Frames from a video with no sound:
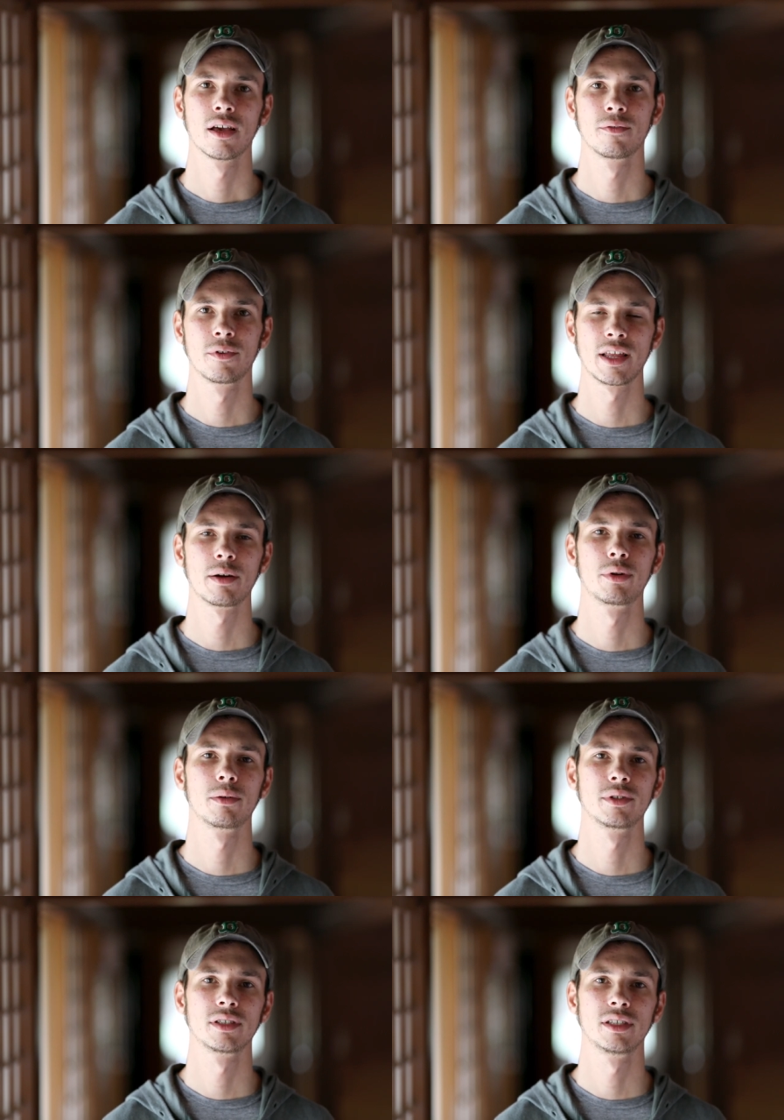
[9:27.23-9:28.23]
And for that
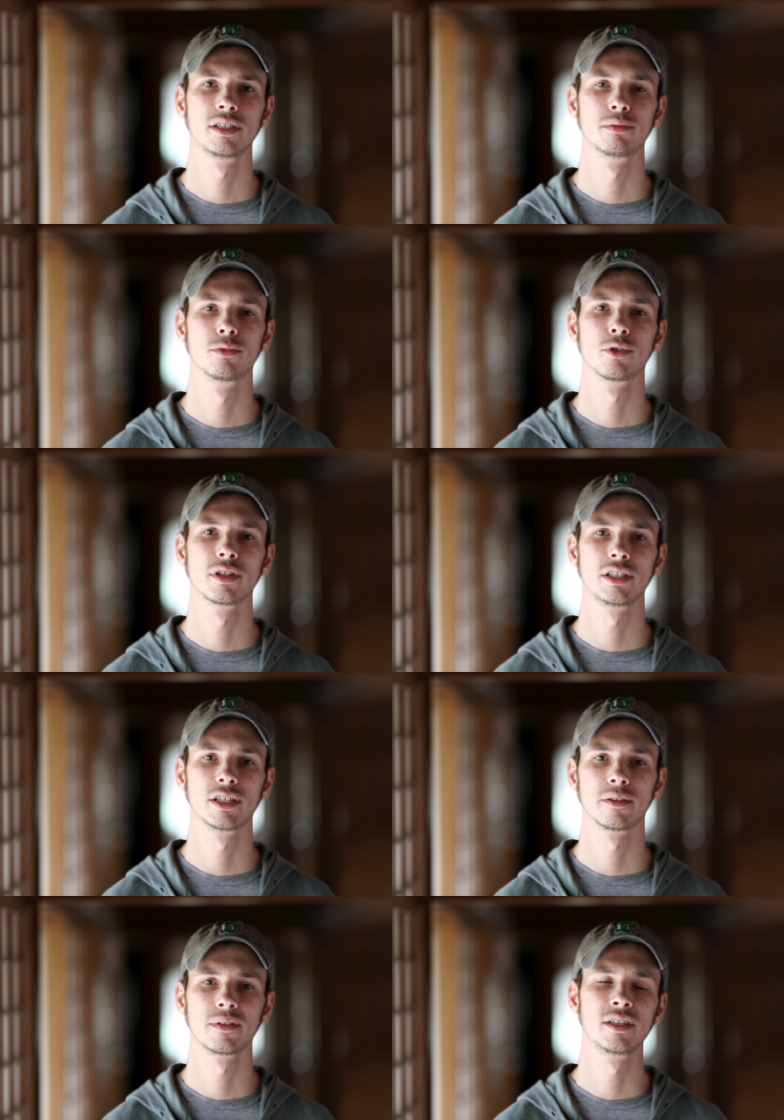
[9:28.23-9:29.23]
purpose, it is more than
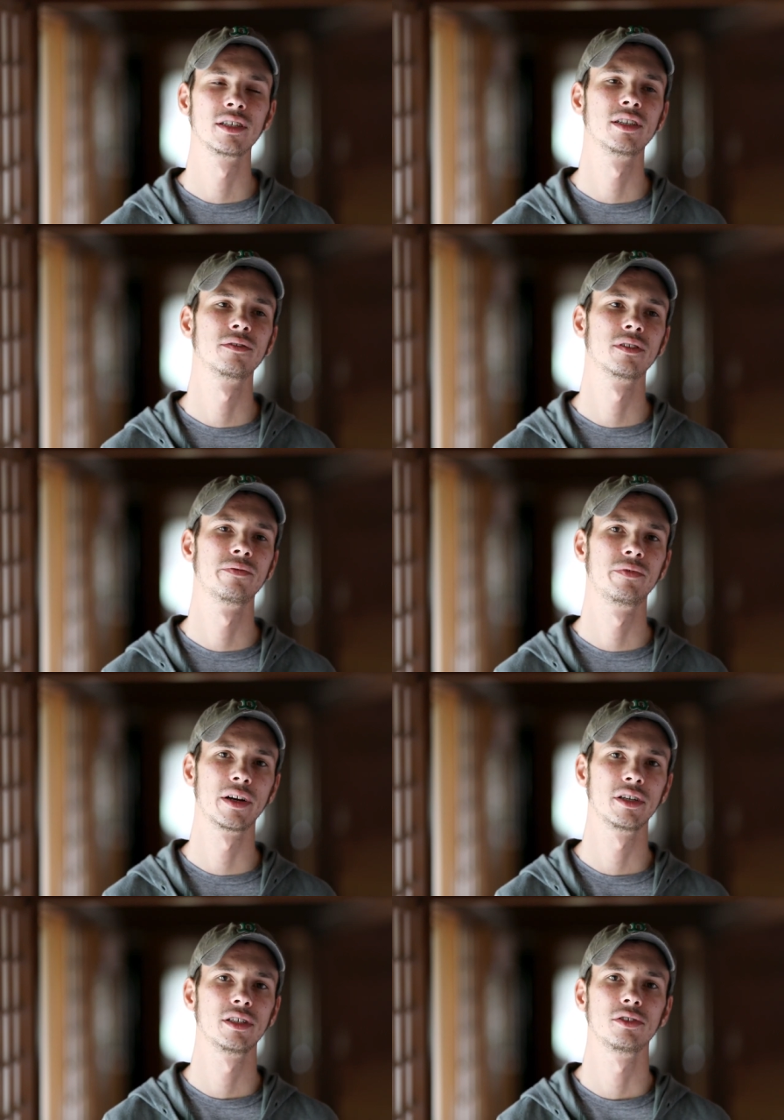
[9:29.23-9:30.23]
enough and it gives a
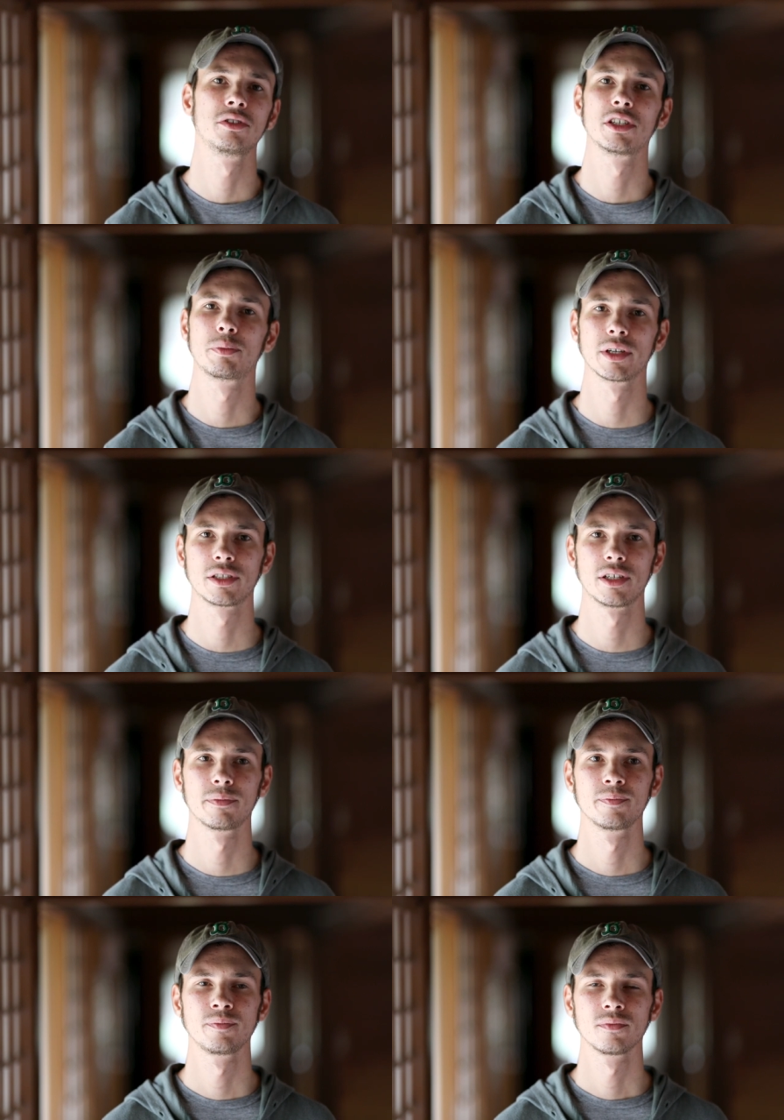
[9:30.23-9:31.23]
very unique
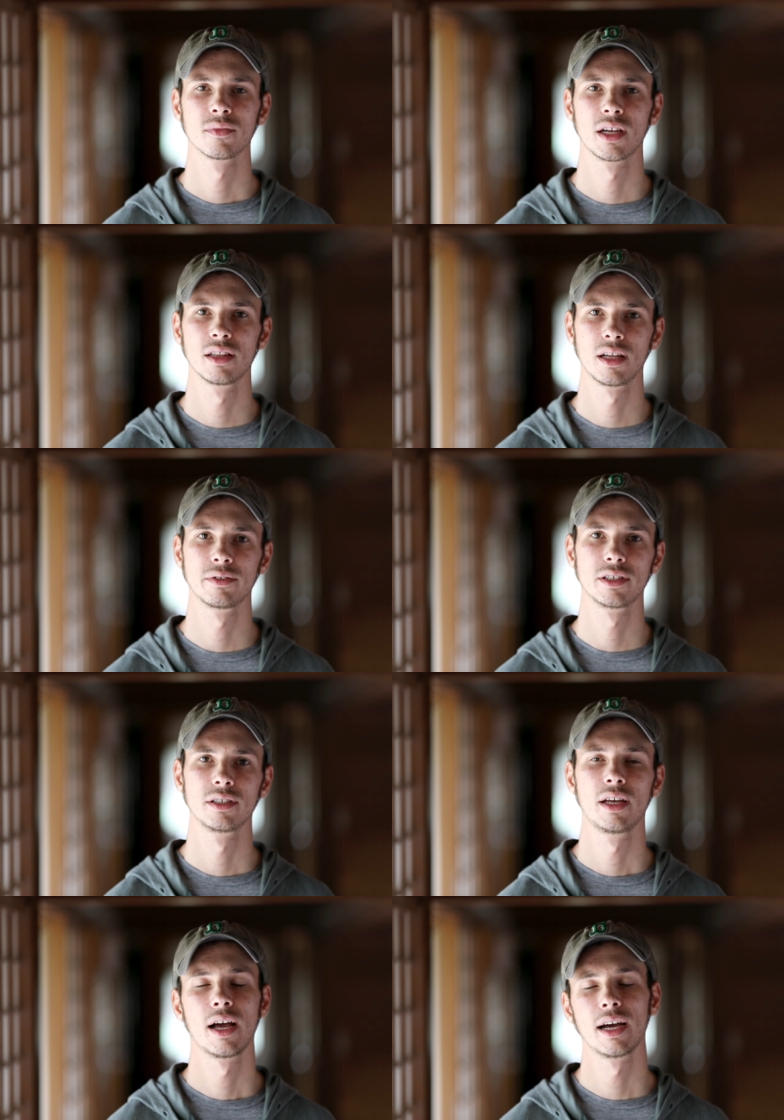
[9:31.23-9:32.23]
picture. I love it.